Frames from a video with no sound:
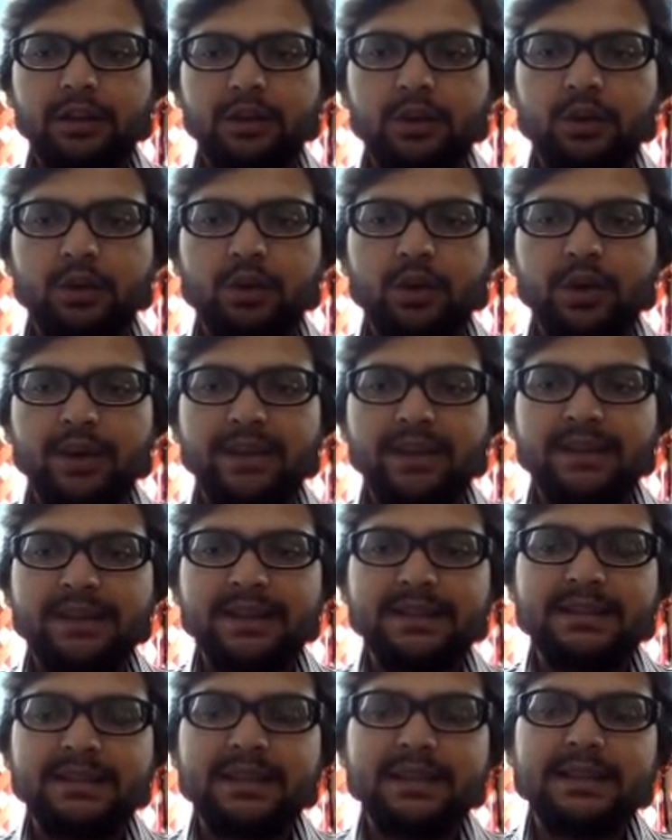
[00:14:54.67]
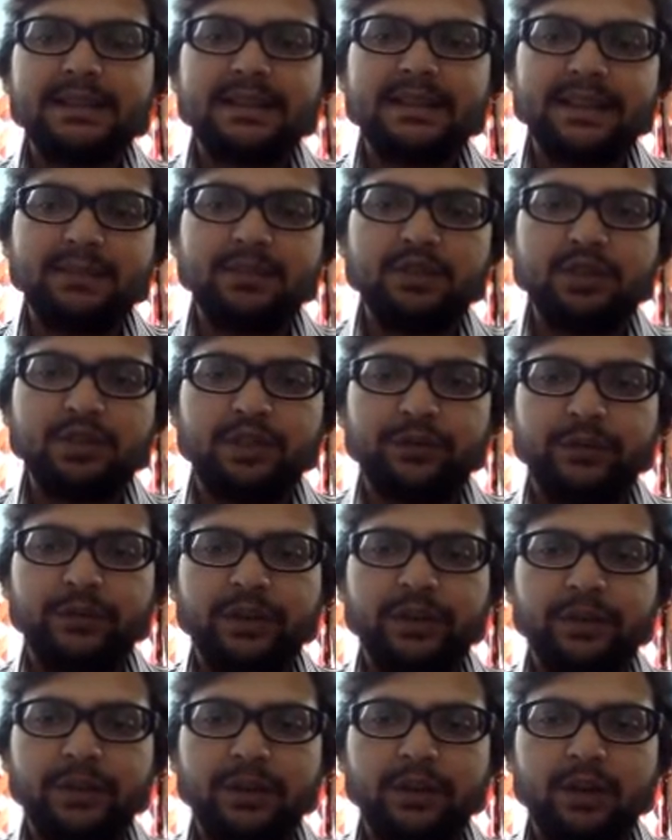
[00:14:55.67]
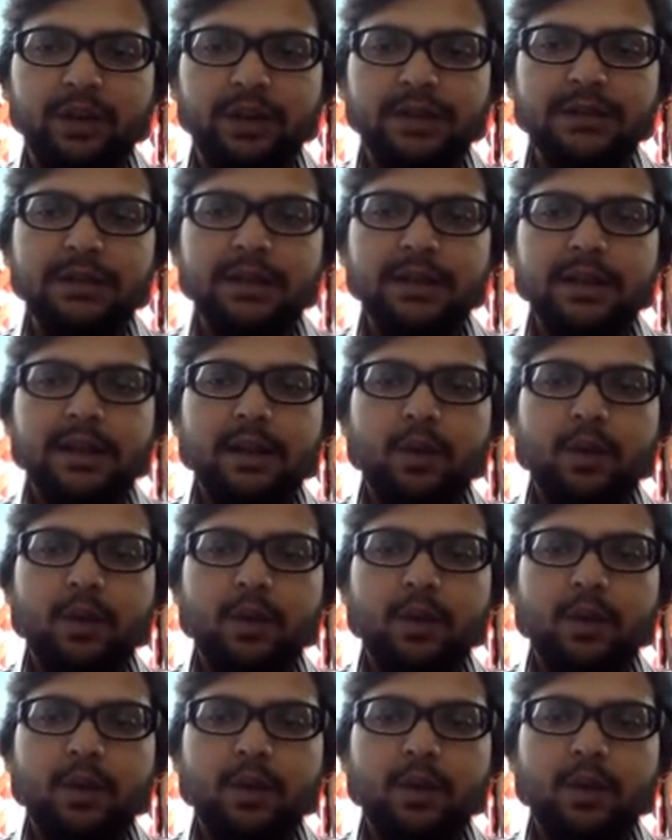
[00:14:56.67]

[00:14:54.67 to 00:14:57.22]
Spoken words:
to access the same software, because